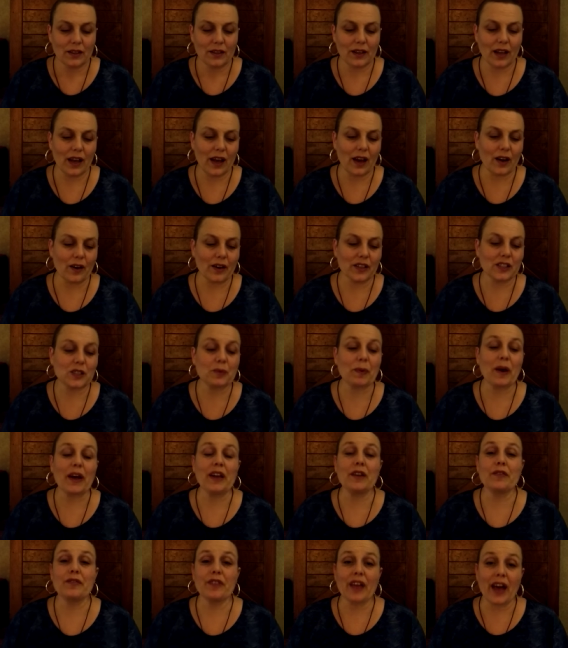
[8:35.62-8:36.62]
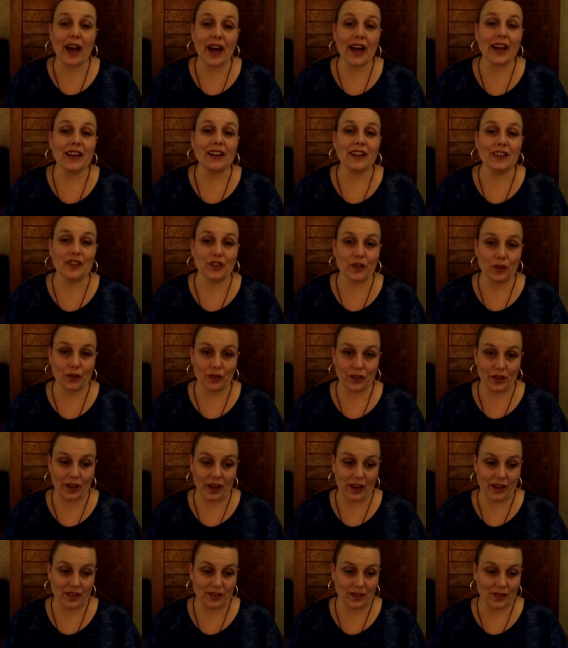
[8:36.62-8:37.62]
Now, in spite of that
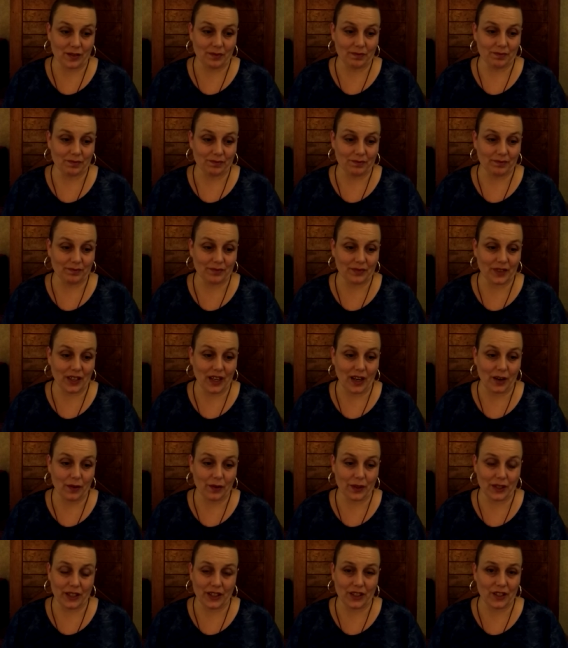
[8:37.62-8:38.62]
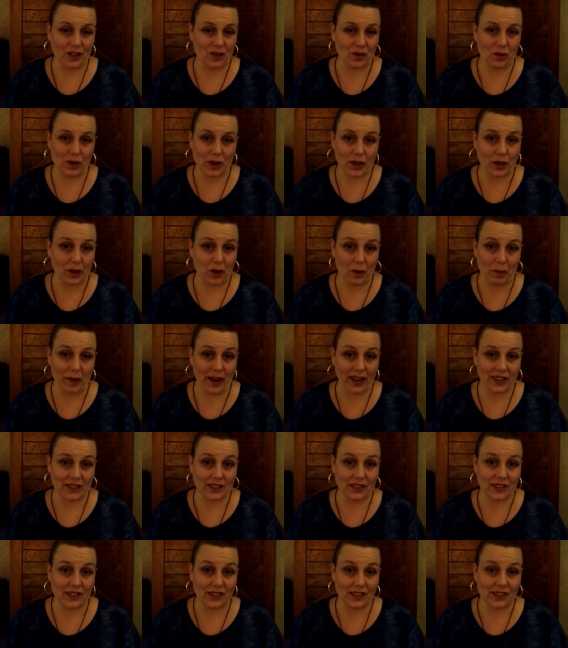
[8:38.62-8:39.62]
enthusiasm, I really don't want to go
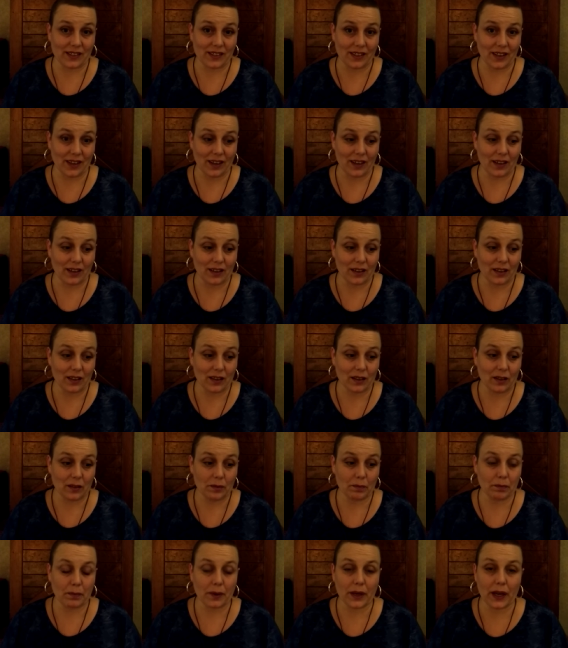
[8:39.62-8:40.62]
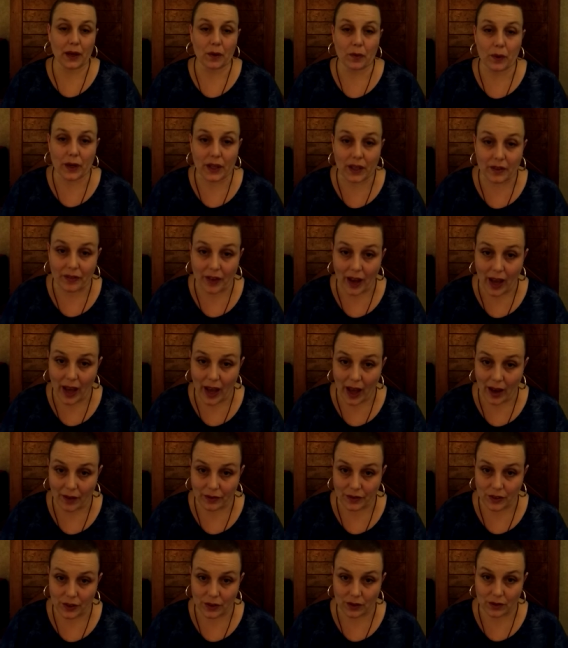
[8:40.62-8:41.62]
back to DC, but I will if I
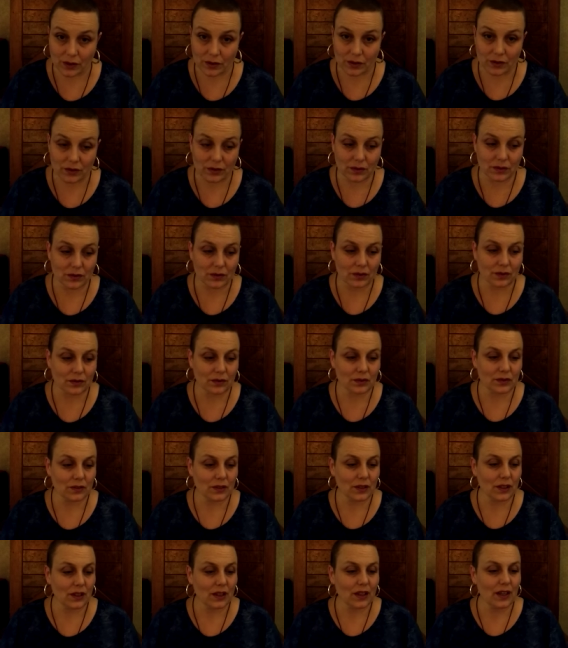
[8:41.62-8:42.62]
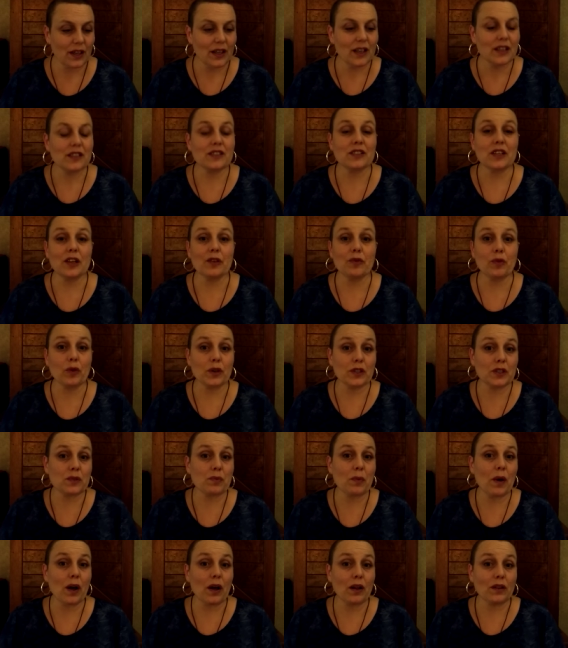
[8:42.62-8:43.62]
have to. Steve
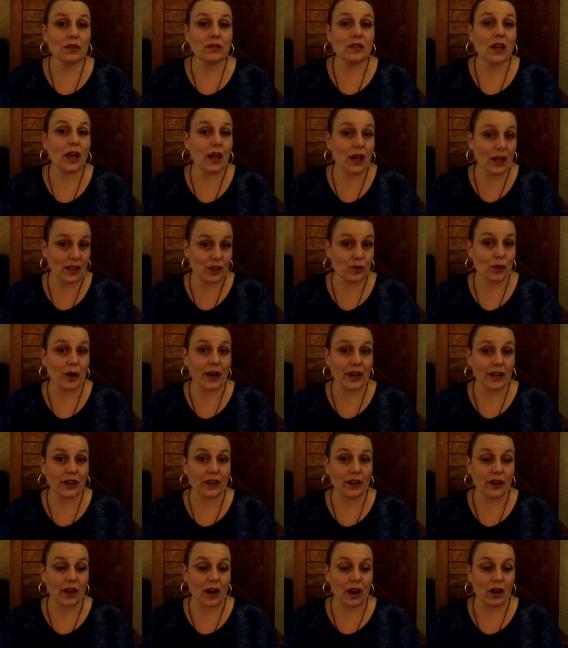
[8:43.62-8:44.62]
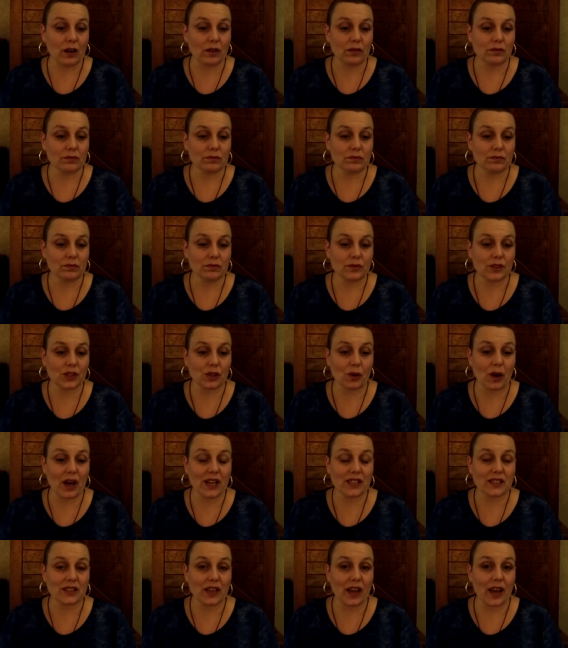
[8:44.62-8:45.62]
Woodsmall, he is ready to go. So
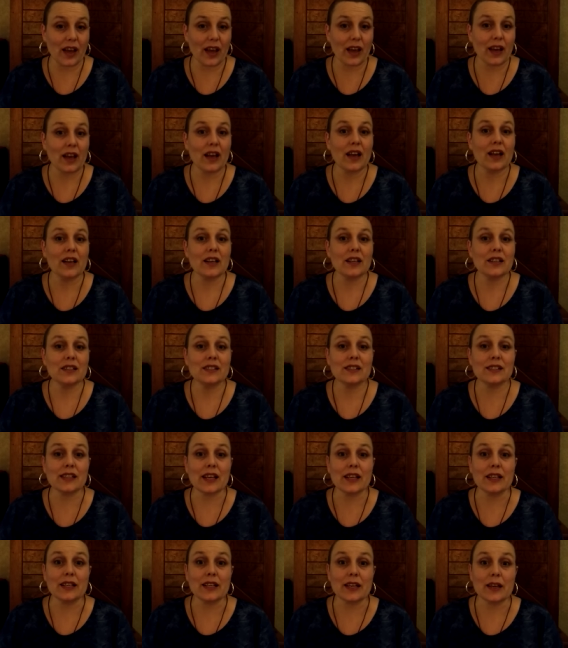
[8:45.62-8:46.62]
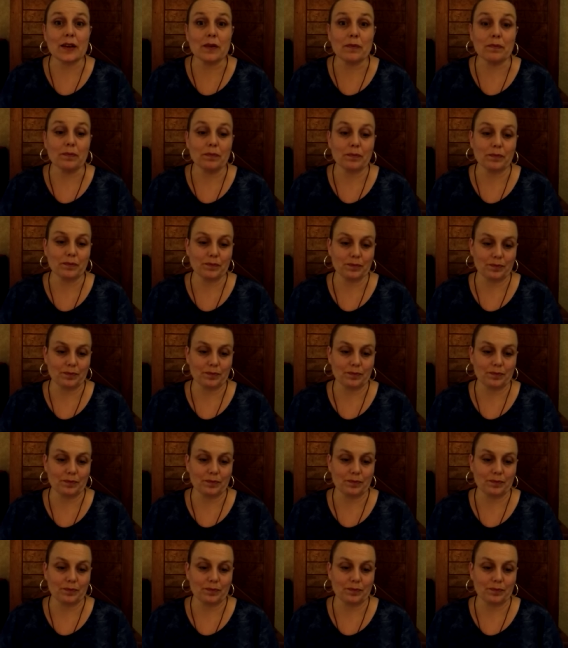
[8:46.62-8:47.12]
I say, send him.